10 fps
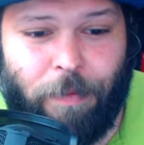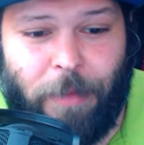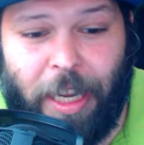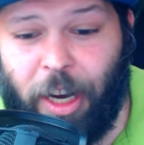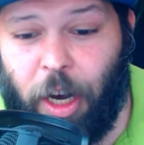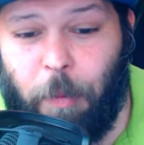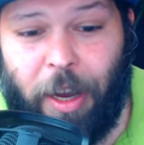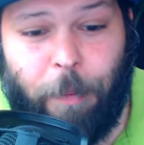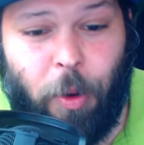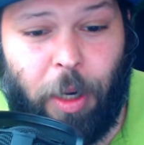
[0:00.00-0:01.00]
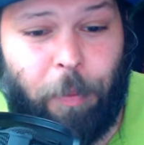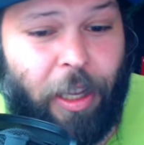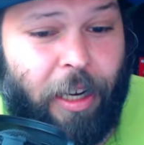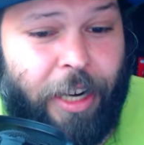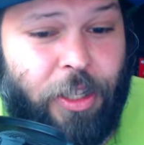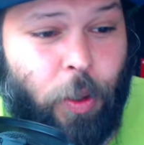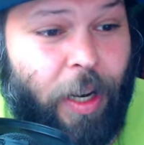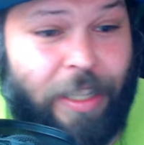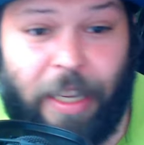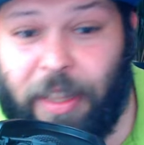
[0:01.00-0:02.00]
Here my opponent played h3.
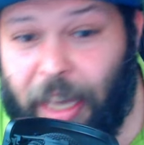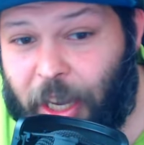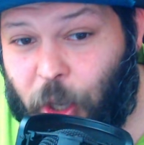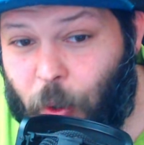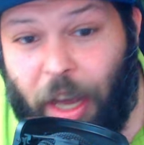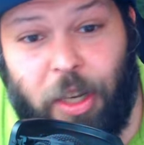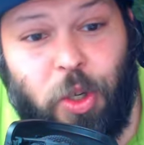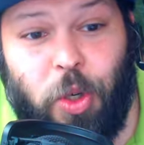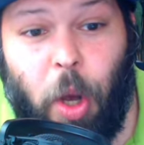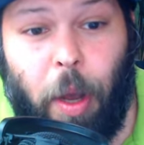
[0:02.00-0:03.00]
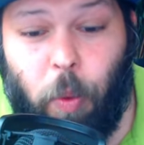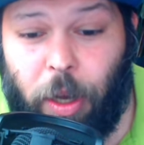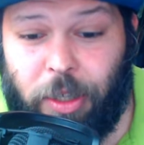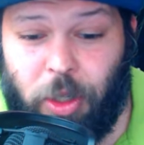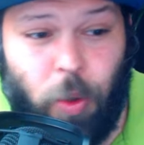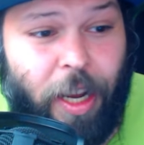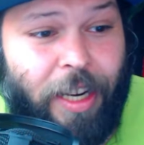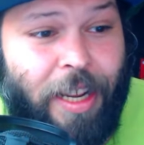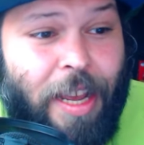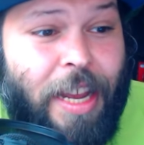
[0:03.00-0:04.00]
I said, thank you. How did you know I wanted to trade?
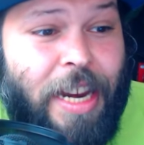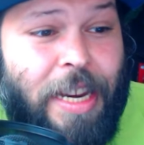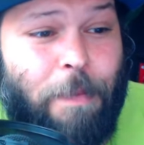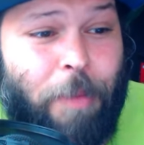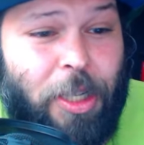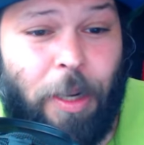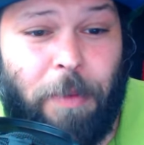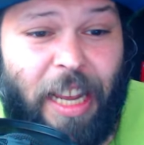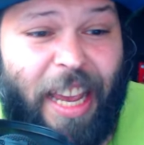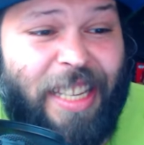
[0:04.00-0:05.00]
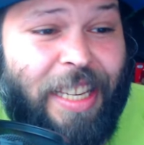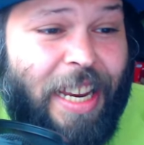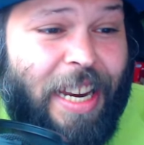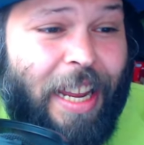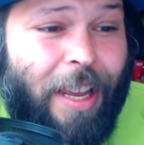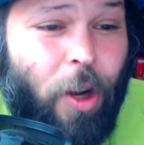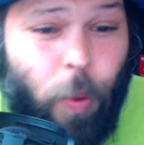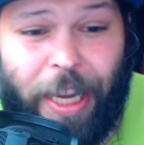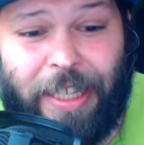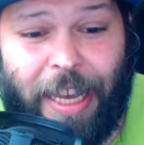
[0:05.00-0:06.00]
Bishop takes,
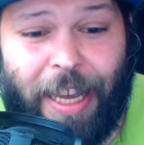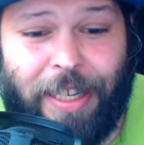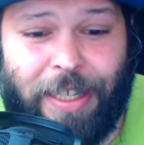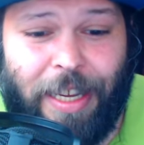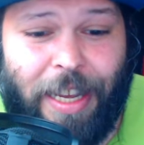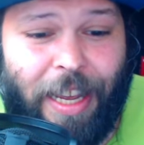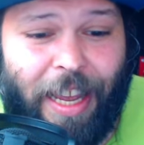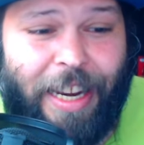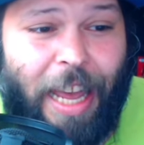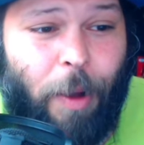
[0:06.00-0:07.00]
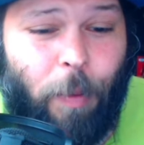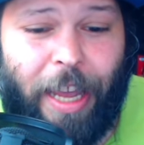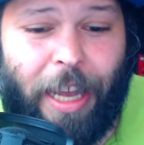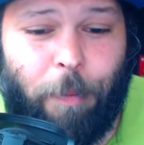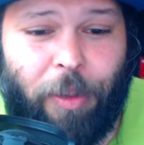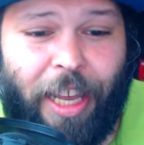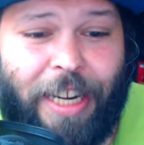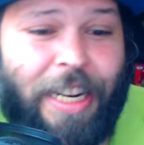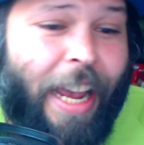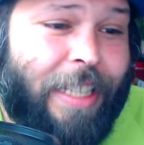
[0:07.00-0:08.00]
queen takes, and now I went ahead and played
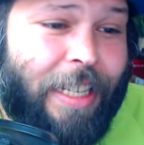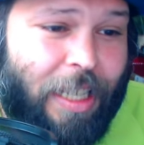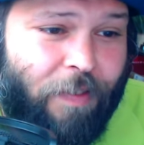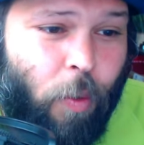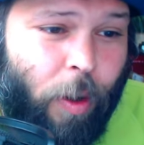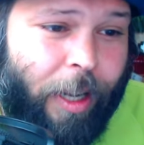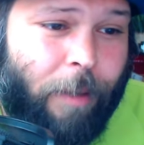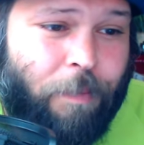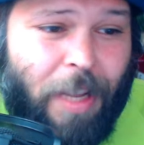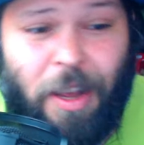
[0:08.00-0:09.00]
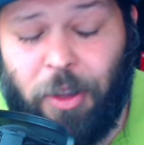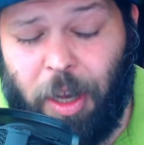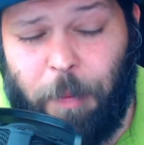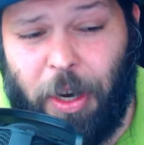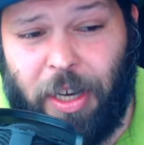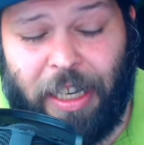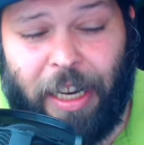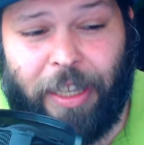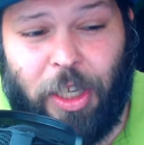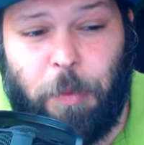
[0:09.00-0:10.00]
knight to d4 here. The computer doesn't
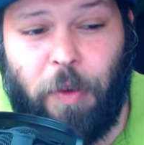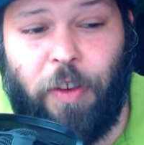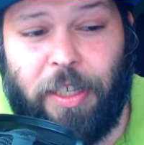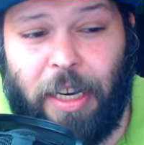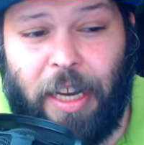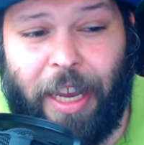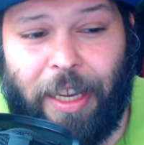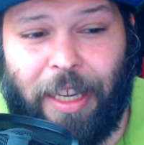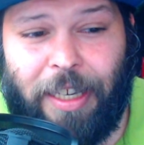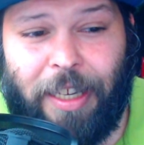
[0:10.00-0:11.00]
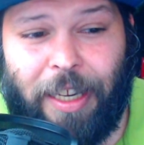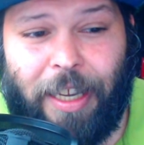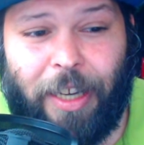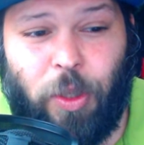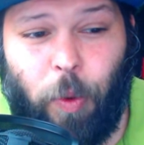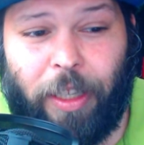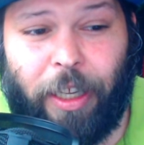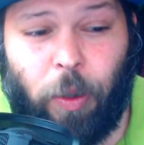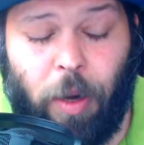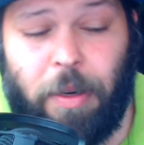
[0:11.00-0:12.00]
like this move because the knight can get kicked away
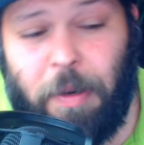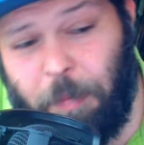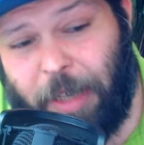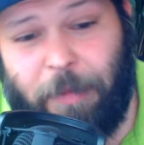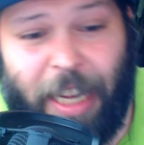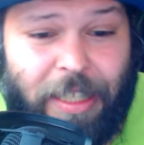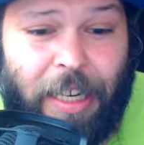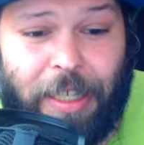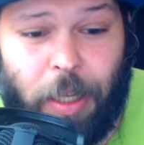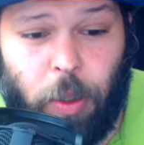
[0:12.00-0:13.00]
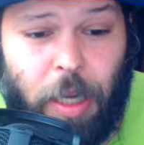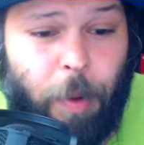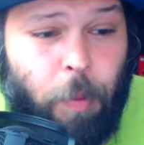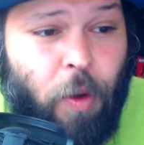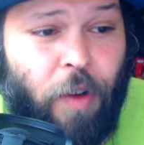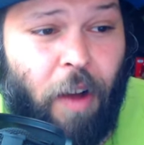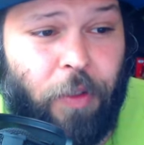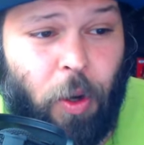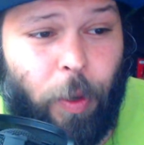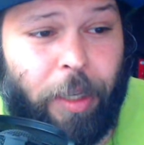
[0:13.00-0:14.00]
later on, but it's a nice little tempo move off the
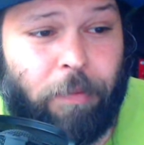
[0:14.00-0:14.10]
queen.